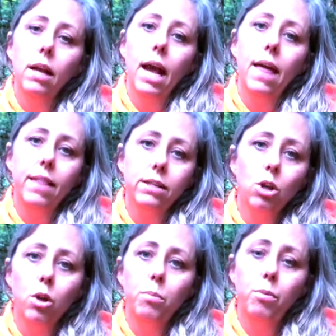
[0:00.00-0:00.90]
And that's
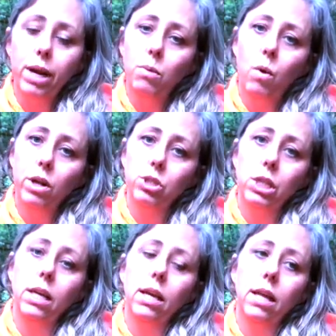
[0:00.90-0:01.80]
all the
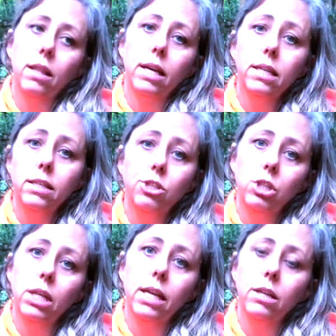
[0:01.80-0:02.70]
brainwashing and the
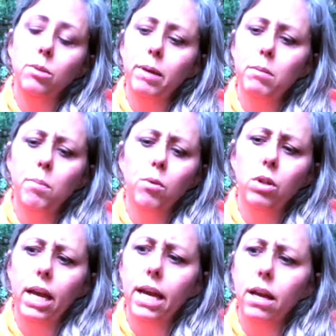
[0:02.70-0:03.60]
conditioning to make people
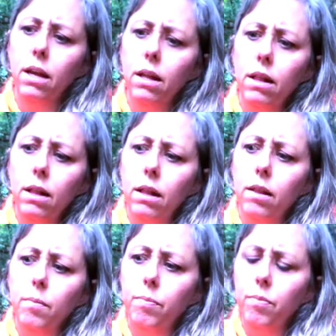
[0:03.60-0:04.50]
like,
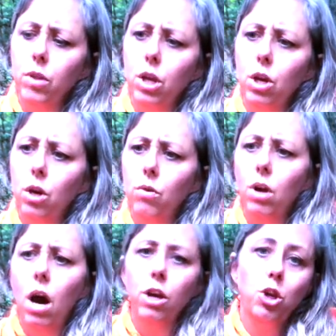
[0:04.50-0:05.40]
you know,
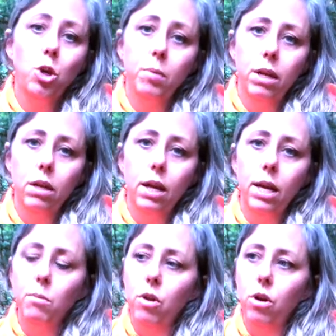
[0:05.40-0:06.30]
not human
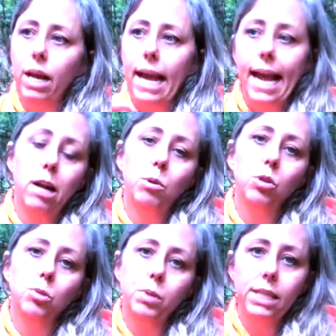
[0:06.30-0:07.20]
anymore. They're like
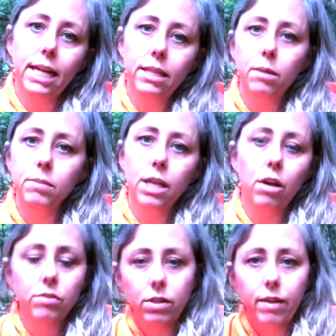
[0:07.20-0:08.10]
animals protecting
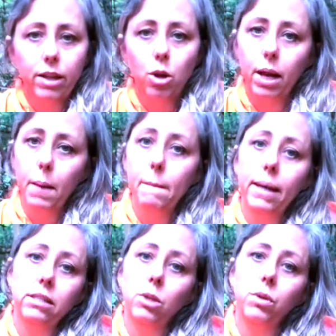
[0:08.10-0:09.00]
themselves. They're like
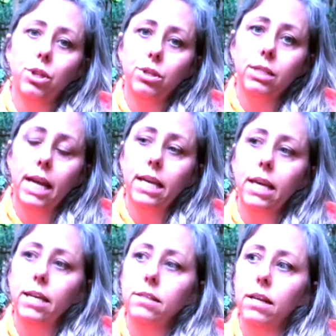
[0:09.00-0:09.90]
messing with their
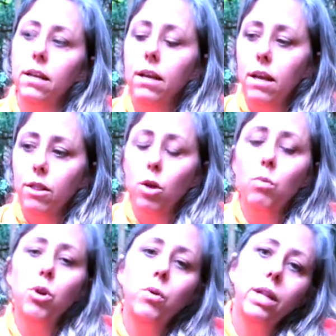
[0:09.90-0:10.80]
psyches, and they're
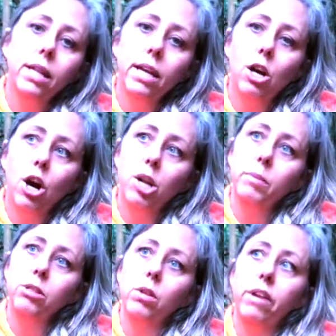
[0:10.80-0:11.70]
ruining the
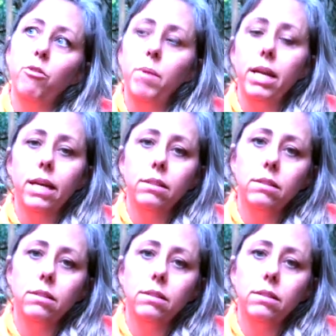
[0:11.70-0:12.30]
economy so that everybody gets